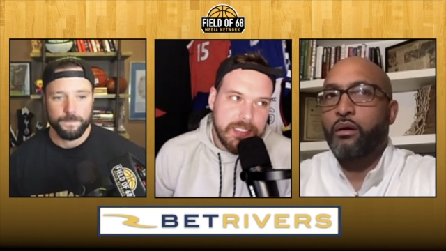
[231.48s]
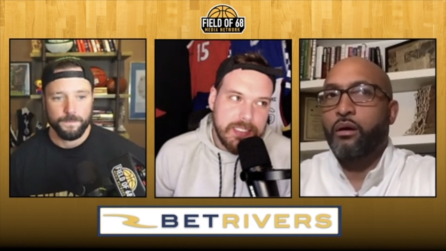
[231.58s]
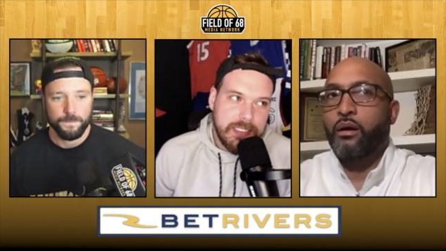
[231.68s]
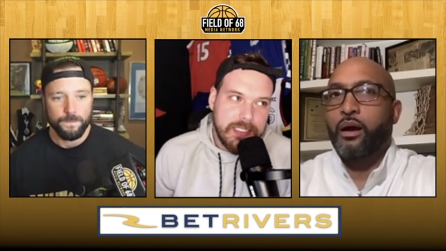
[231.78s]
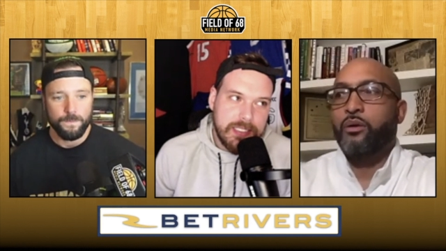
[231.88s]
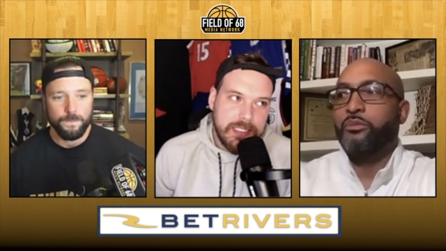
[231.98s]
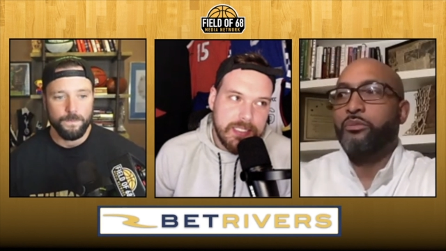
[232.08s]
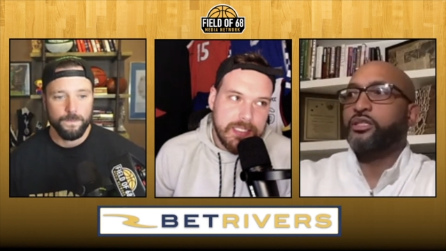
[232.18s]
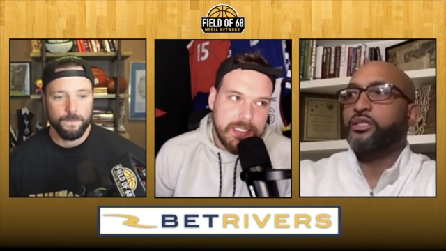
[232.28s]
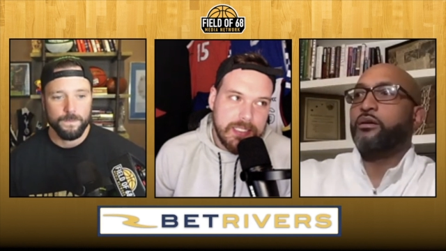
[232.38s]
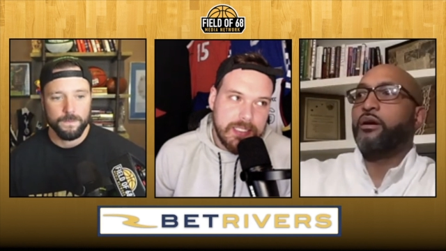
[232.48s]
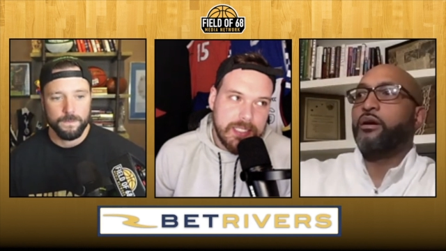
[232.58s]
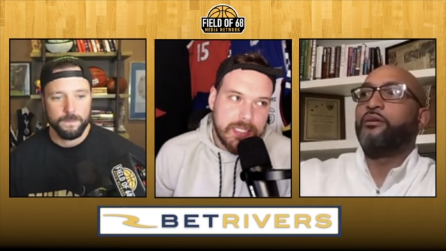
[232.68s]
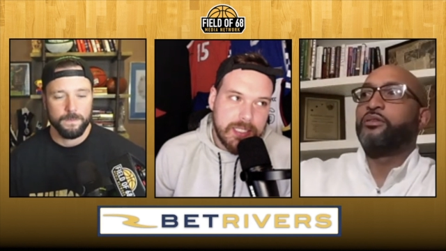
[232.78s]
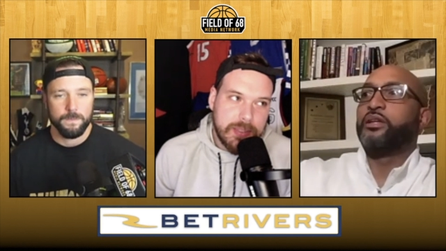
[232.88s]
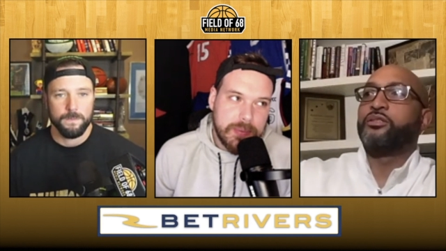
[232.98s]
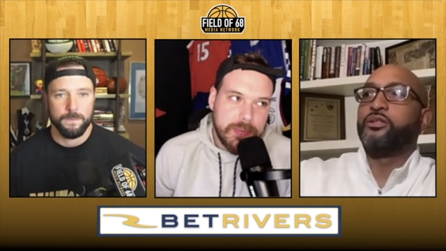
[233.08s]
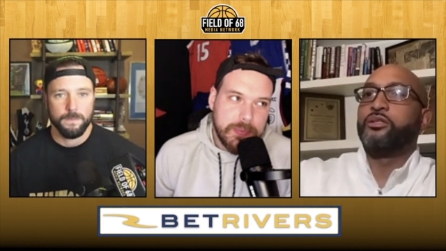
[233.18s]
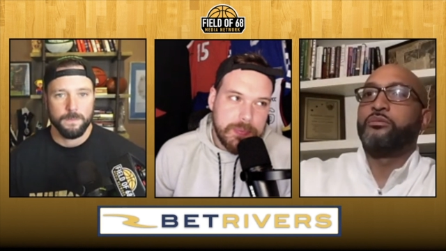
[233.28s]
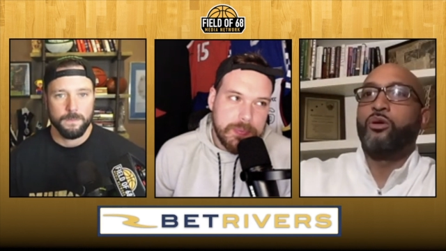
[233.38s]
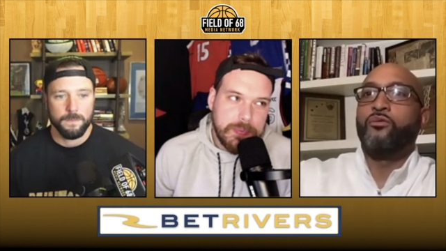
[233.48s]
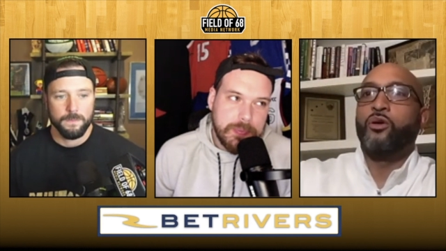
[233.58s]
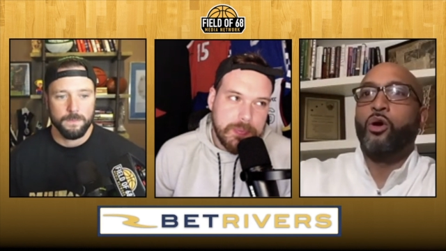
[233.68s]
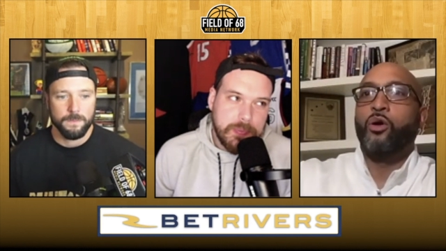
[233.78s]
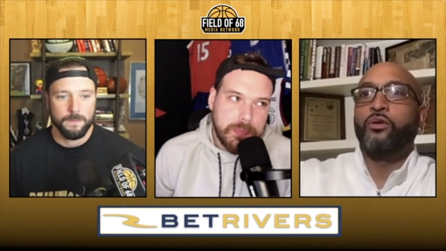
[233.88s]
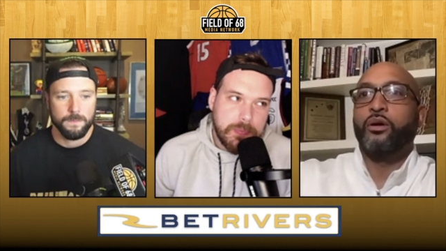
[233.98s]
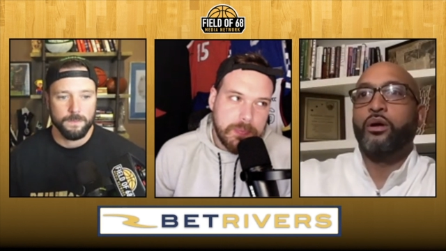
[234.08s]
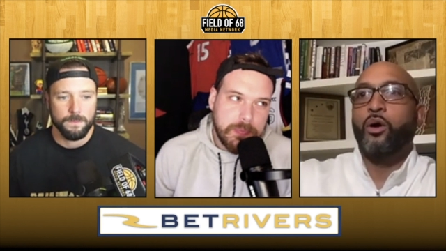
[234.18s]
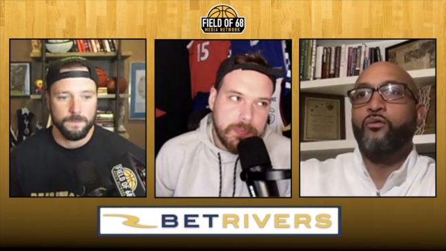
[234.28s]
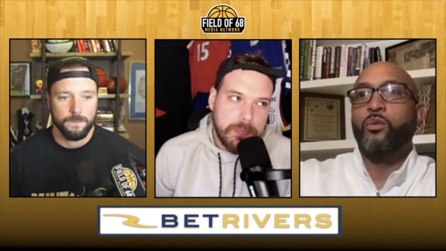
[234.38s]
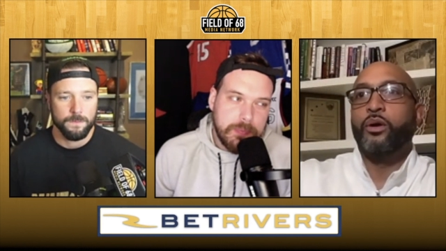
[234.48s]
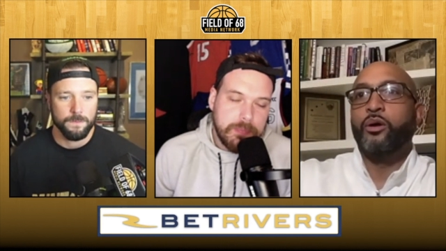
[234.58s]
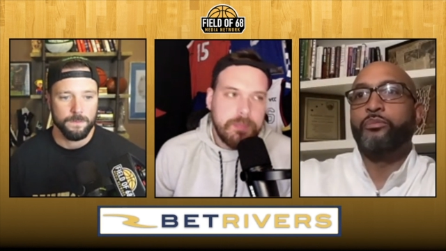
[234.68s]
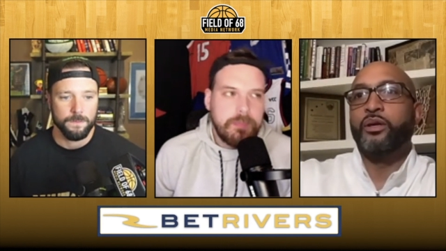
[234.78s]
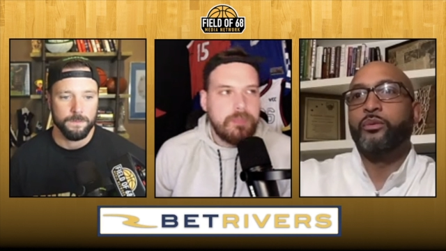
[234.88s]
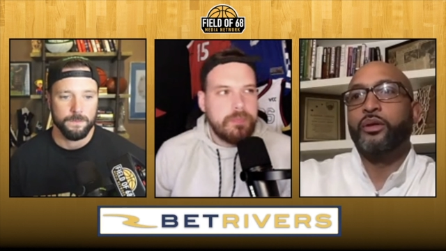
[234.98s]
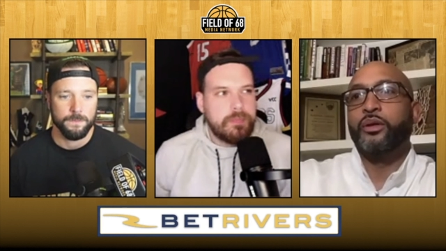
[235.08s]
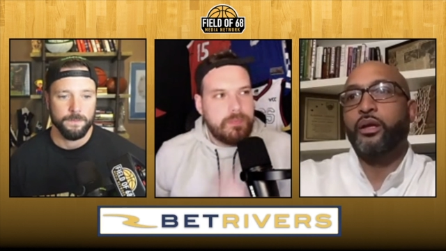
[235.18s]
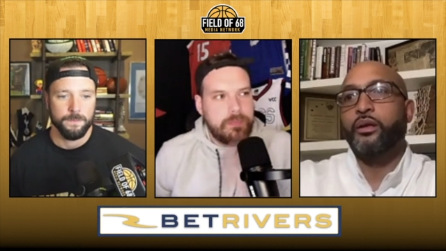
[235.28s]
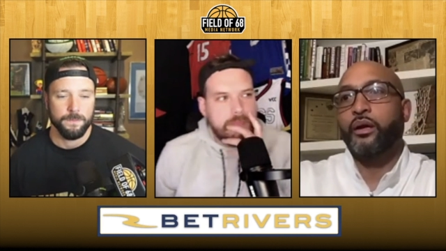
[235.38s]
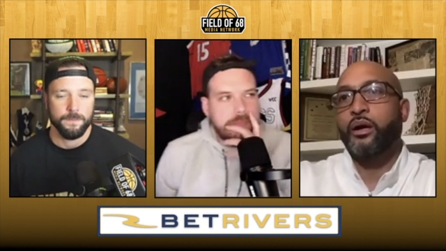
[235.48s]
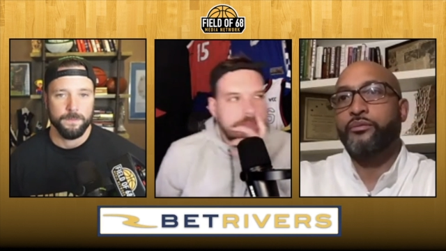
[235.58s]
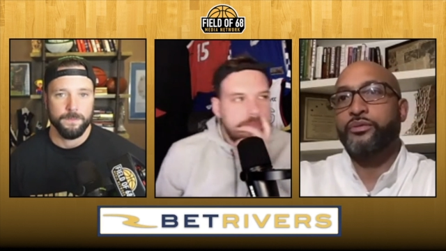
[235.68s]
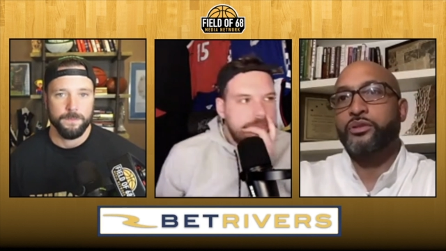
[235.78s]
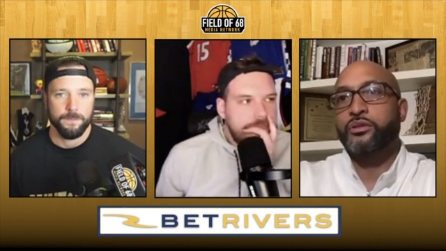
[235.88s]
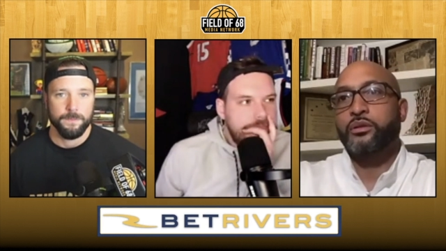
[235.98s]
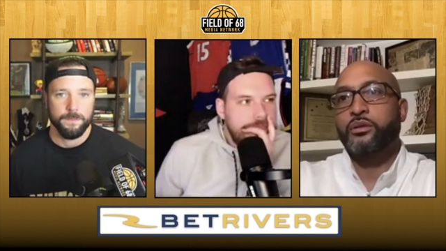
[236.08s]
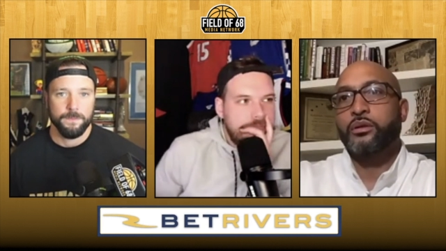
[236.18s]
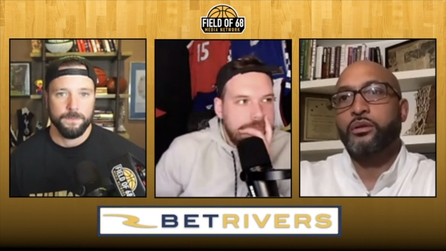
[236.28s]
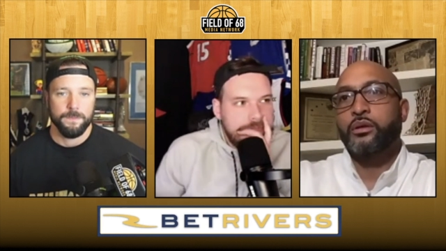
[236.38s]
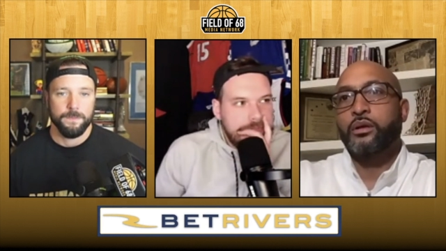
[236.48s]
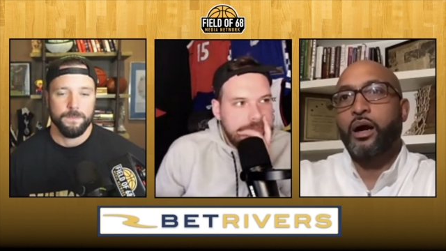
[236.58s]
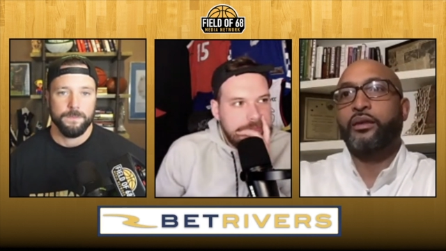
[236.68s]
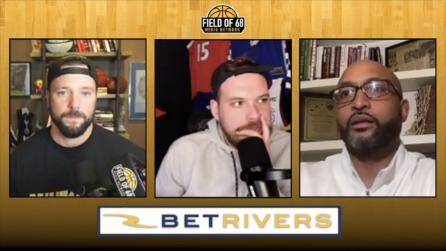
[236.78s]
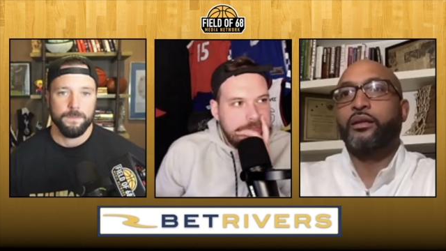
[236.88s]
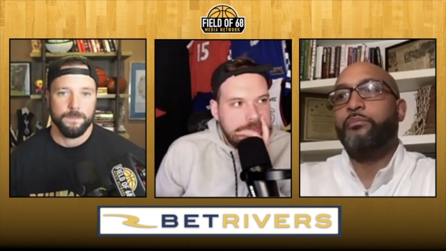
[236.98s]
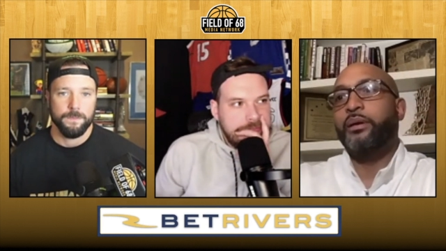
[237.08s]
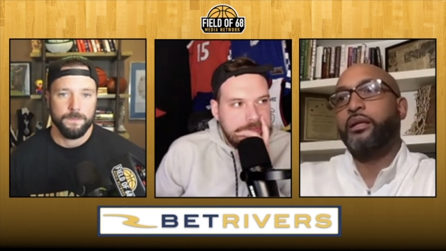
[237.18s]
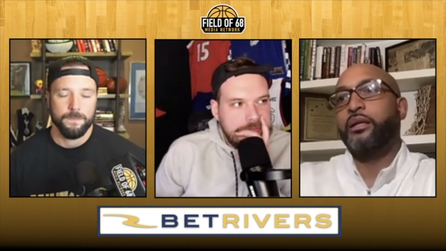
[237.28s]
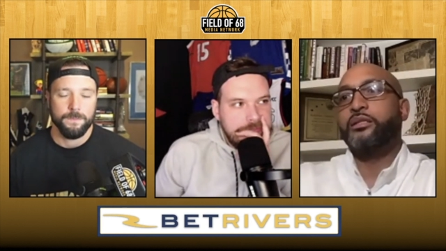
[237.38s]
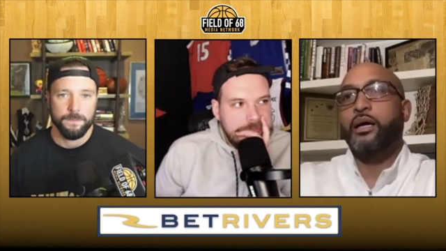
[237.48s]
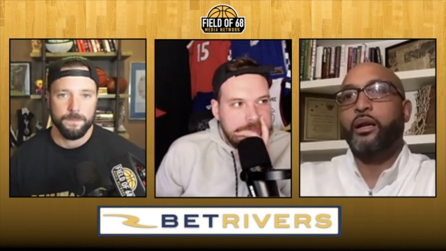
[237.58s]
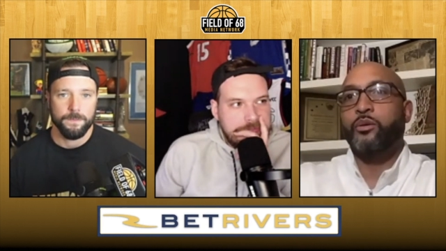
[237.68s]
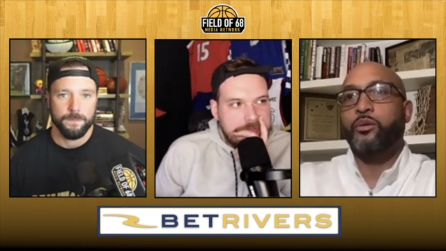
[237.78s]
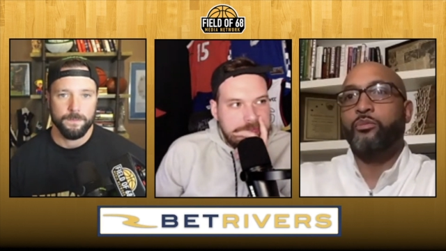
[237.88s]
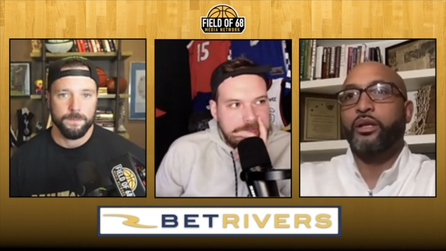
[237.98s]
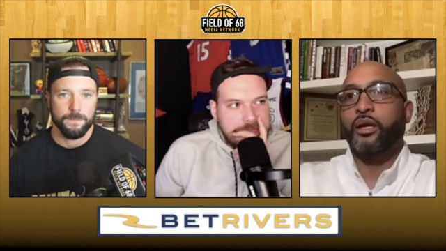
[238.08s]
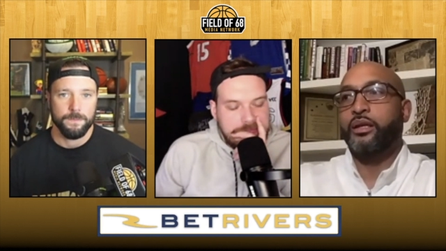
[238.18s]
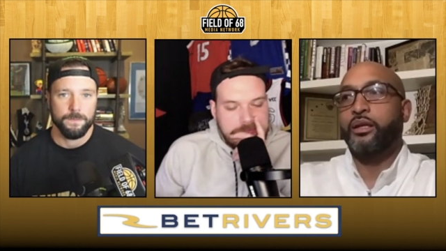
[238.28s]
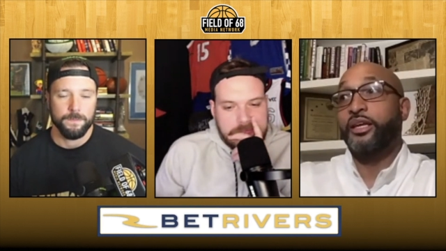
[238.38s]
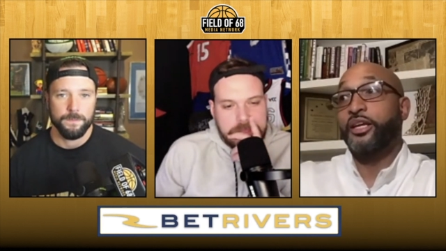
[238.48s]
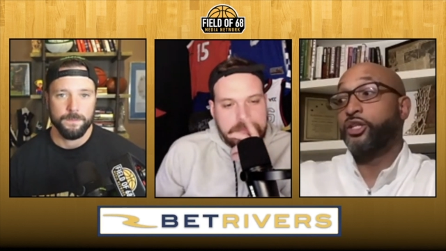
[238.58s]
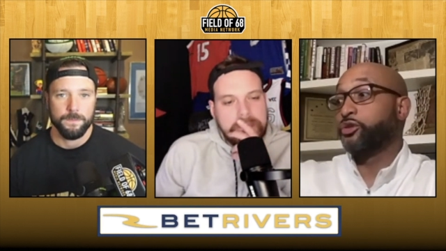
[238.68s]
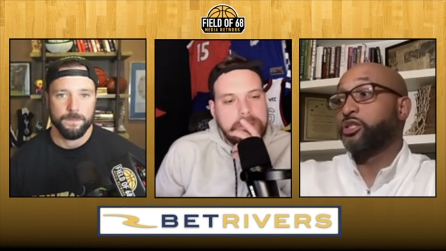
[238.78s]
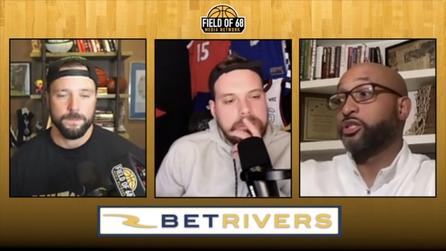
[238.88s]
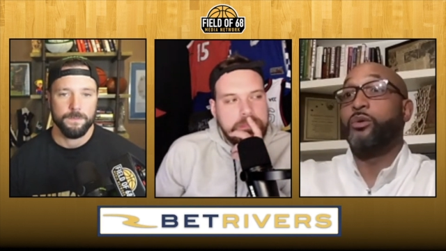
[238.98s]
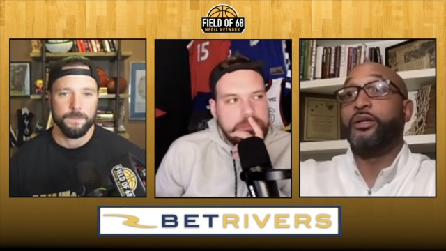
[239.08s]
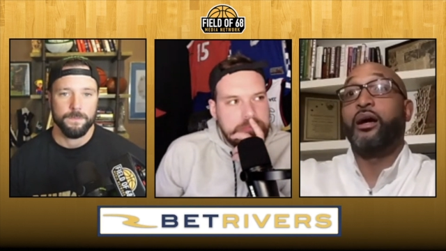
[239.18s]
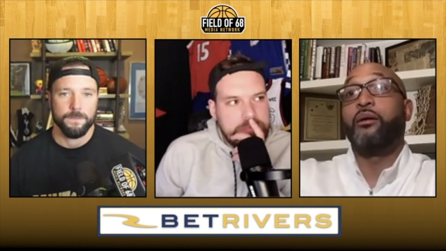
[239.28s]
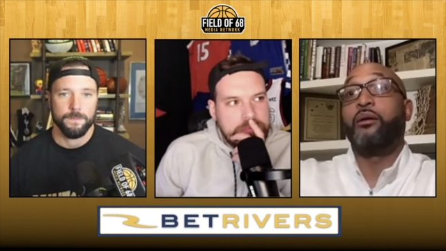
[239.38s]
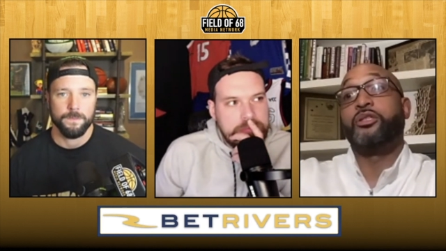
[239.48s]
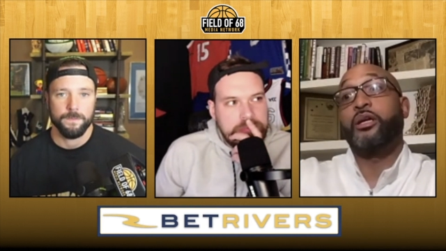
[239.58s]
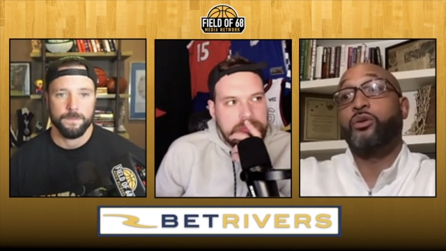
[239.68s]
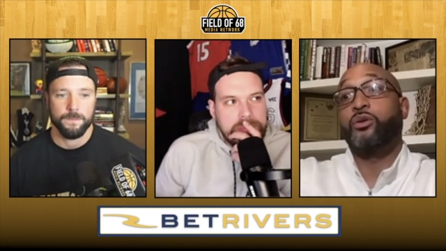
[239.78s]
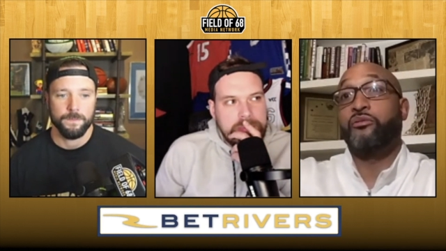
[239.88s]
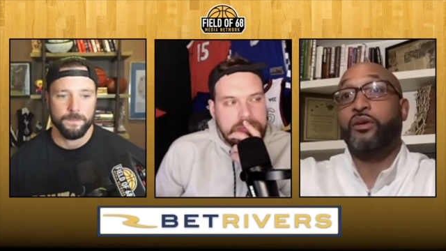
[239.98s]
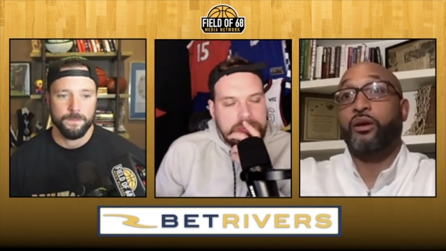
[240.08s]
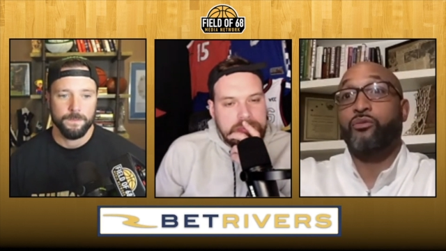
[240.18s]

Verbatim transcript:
Speaker 1: how much is their athleticism go over, overwhelm people when they get into conference? I think that balances out a little bit. And then the injuries, I wonder how much that's going to affect